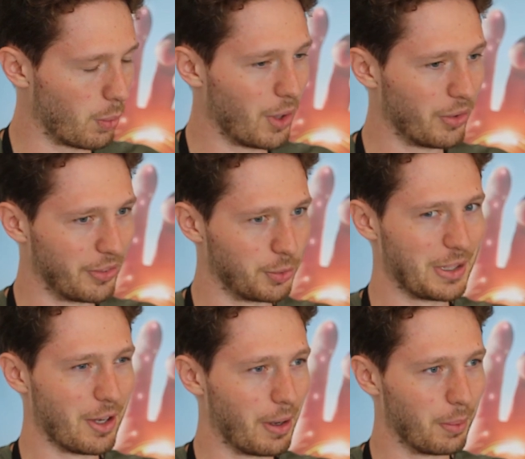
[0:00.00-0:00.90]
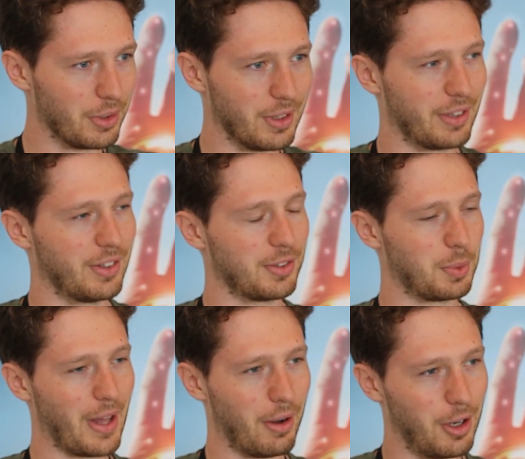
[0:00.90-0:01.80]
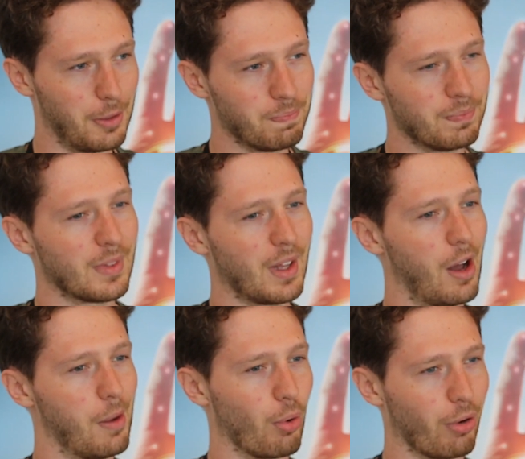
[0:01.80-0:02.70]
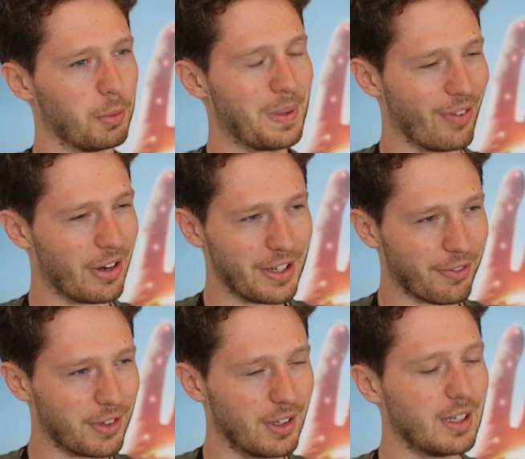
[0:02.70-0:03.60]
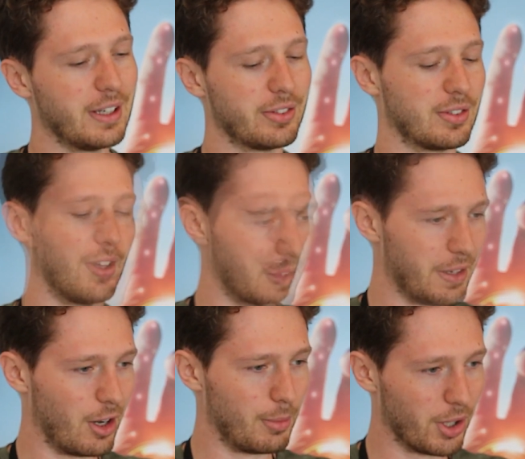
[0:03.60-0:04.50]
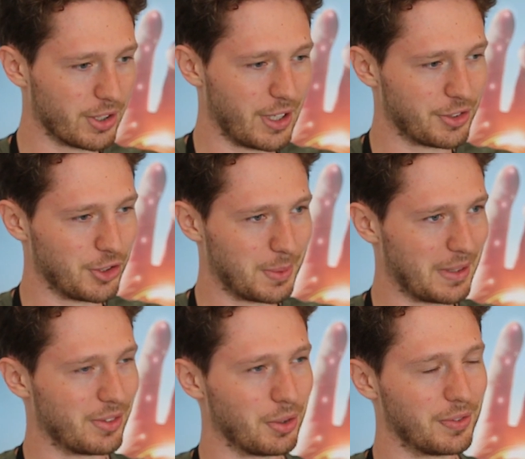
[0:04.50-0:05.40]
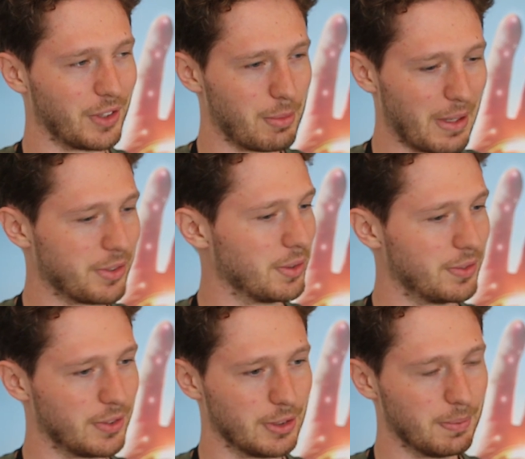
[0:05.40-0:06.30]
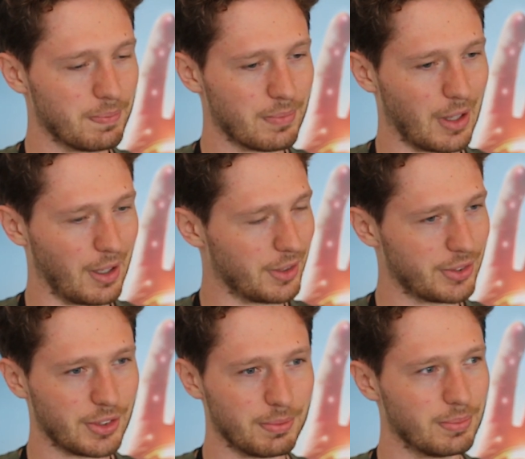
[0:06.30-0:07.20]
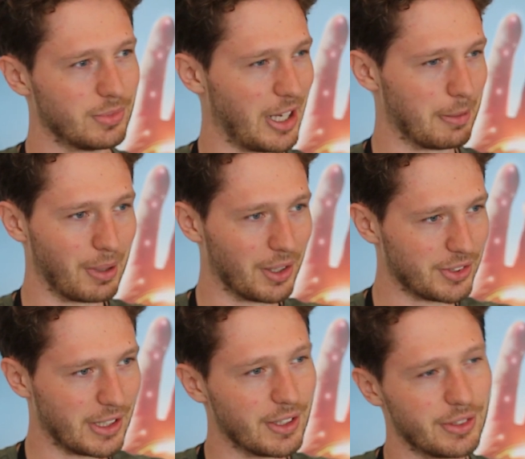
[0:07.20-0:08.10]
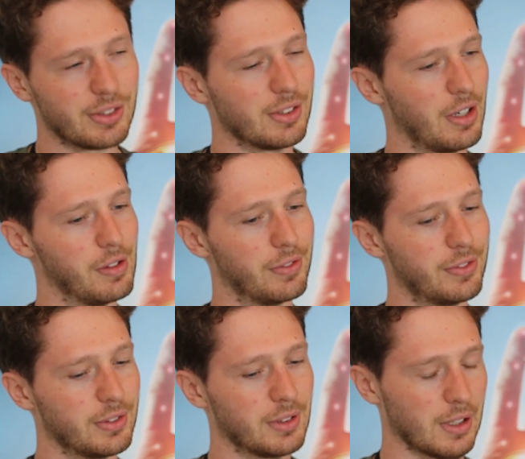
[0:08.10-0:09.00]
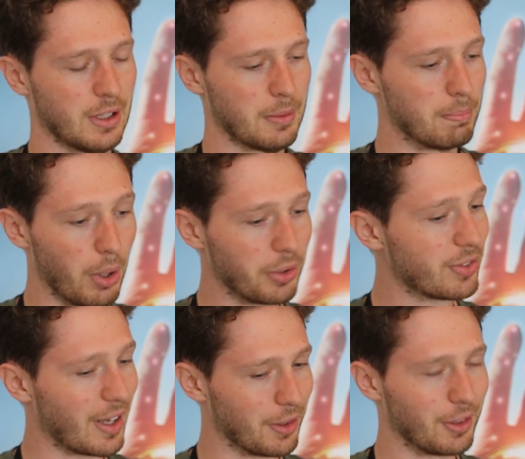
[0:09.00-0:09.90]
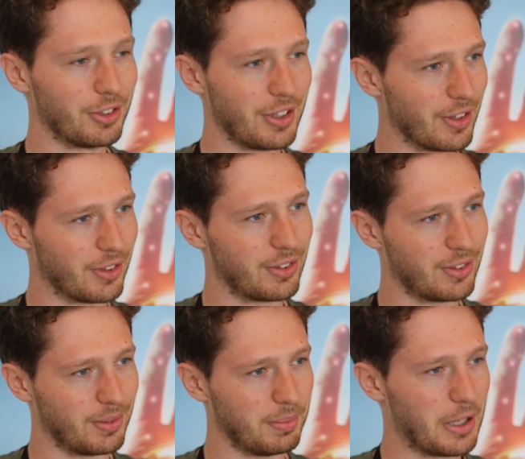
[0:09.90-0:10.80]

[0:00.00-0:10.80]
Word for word: The world as we know it wouldn't exist without ARM, um, or it would be very different at least. The ARM architecture has been sort of fundamental for the last 10 plus years of most technology that's